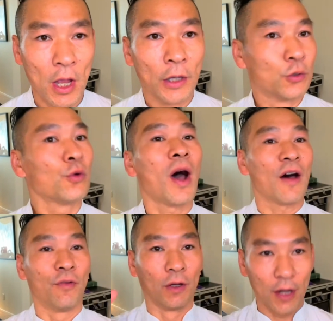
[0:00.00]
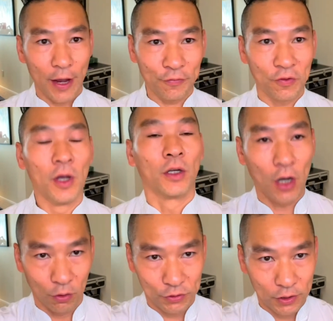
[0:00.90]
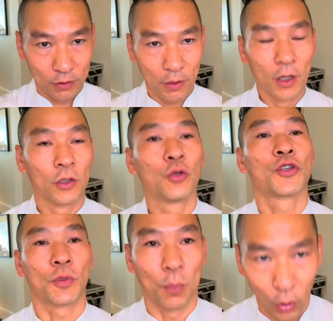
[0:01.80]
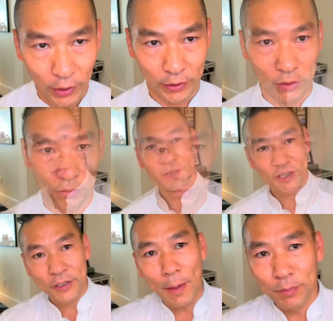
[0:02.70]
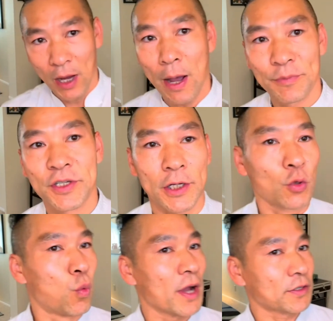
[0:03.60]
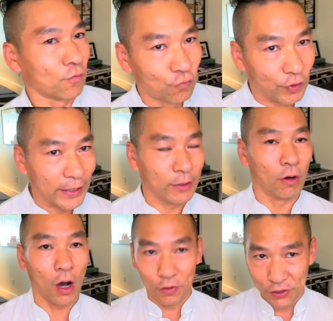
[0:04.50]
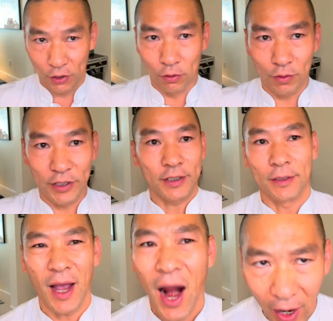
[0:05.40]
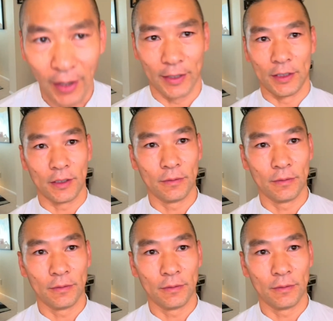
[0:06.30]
You don't have a life coach to support you. And sometimes just watch video also is hard.